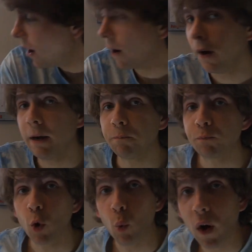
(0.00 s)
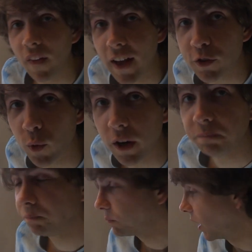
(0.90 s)
All right, one last
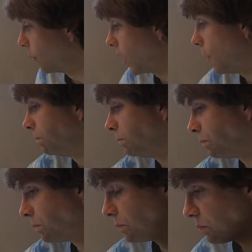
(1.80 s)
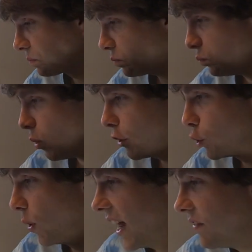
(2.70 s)
one. Here we go. So we